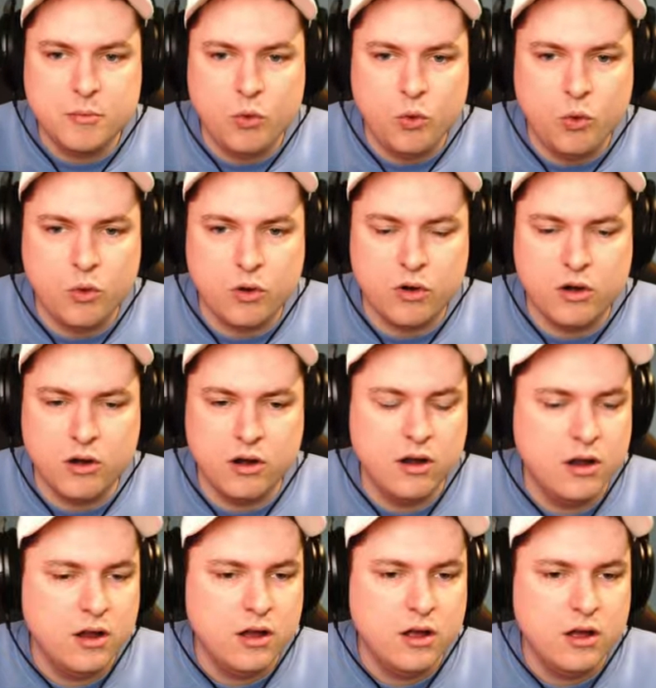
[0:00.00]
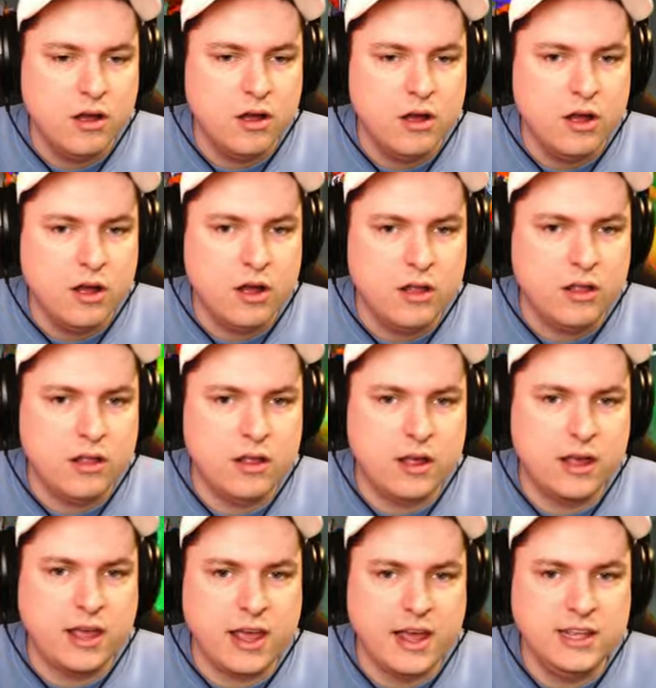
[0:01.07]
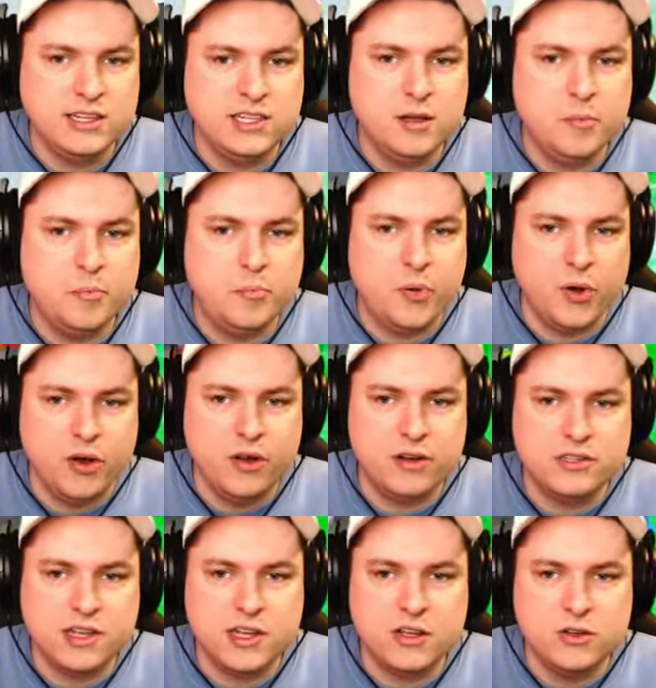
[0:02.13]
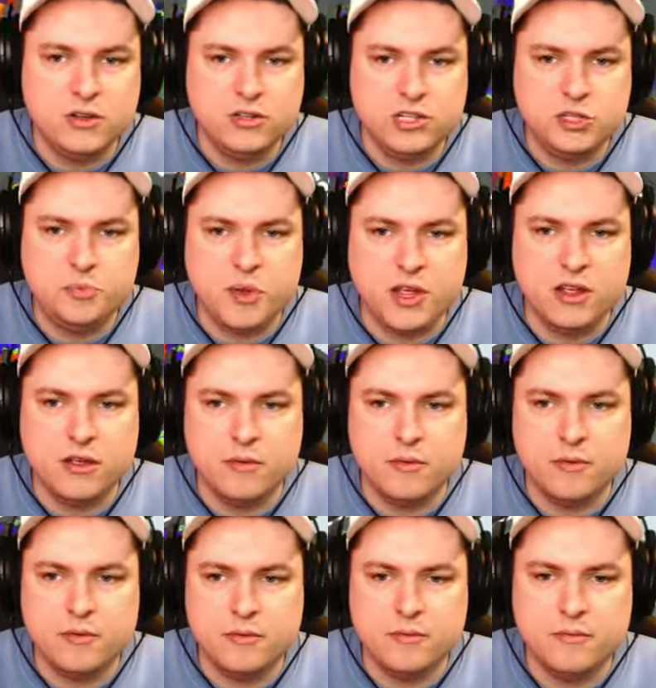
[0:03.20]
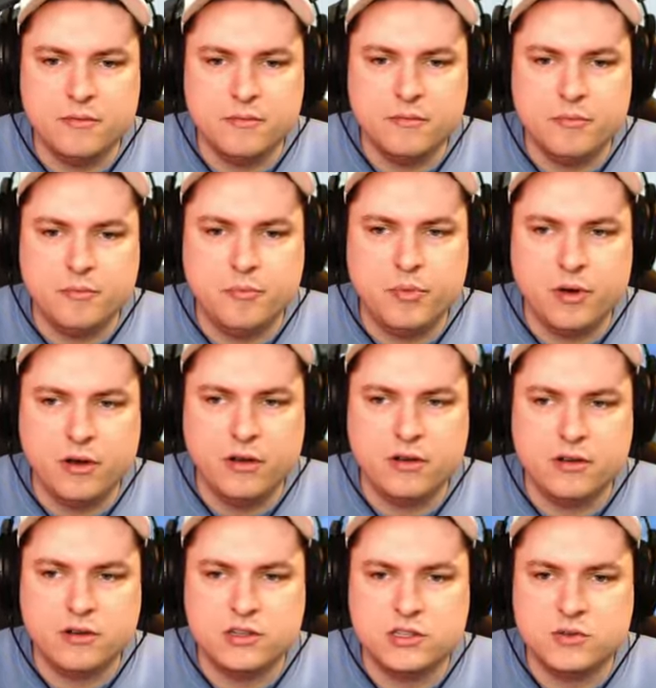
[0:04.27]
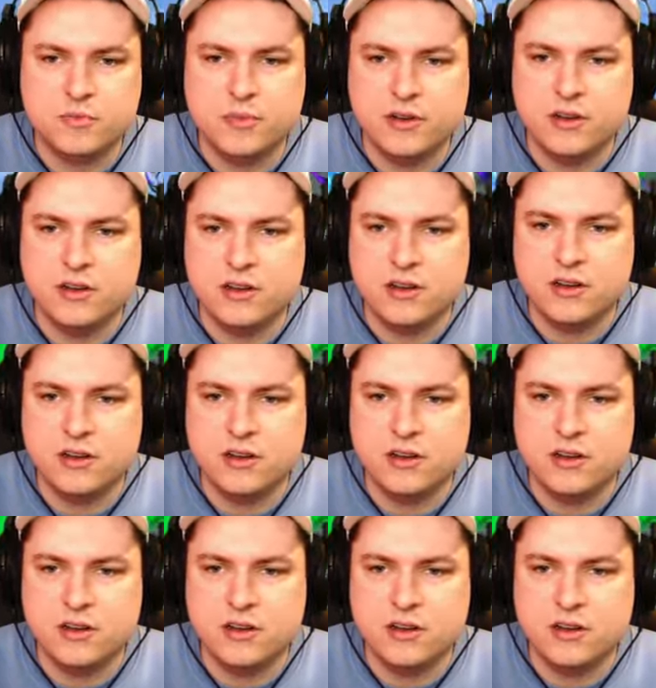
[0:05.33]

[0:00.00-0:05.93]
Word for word: more. Like, is it bugged? It could just be bugged, but